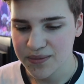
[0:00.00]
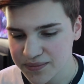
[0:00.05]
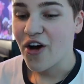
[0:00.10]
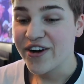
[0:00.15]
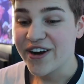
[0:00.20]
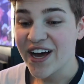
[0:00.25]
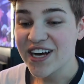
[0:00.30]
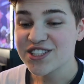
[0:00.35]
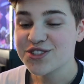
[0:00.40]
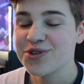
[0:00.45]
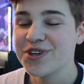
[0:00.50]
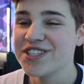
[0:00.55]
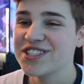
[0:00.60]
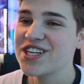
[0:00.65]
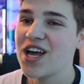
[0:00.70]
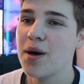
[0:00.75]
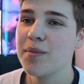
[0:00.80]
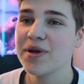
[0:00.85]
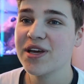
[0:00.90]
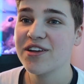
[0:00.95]
Our next one is
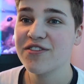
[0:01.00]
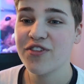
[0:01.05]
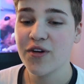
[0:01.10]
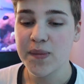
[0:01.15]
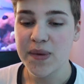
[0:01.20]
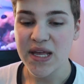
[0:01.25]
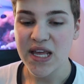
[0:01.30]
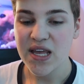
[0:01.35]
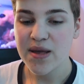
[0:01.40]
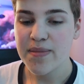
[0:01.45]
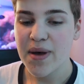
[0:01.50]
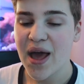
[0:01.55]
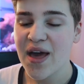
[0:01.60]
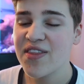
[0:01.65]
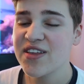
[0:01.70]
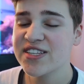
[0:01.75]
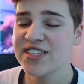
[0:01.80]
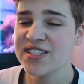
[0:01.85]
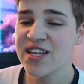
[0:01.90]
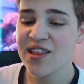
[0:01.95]
coming in from eBay.
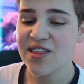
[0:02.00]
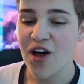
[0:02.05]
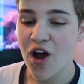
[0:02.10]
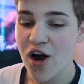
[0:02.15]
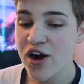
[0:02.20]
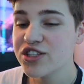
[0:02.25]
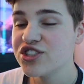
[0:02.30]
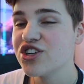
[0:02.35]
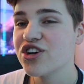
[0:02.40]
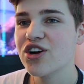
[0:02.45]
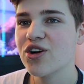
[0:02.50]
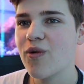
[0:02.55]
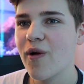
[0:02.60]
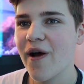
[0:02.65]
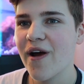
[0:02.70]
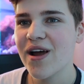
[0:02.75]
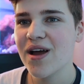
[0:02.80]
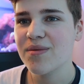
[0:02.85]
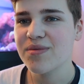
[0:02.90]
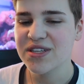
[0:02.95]
This is a larger
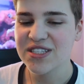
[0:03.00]
aquarium.